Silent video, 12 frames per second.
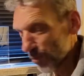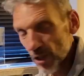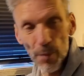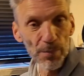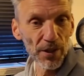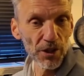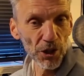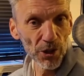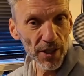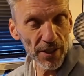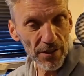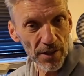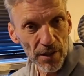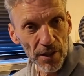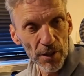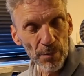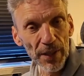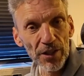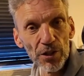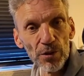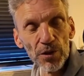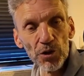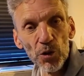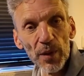Hope you enjoyed it. Speak to you
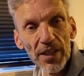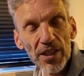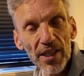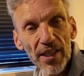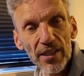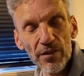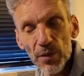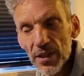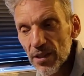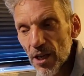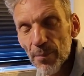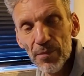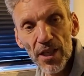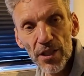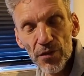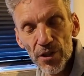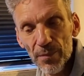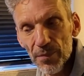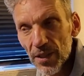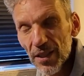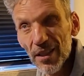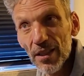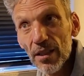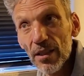in 2 weeks again with the updates from
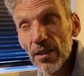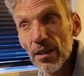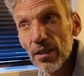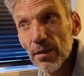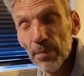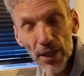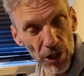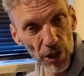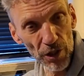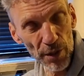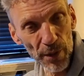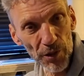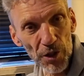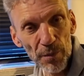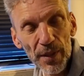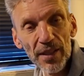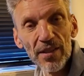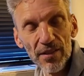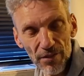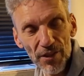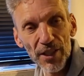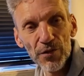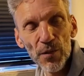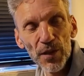the Barcelona MotoGP.
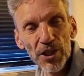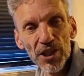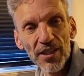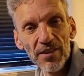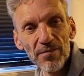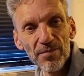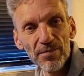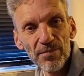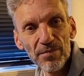Thanks for watching.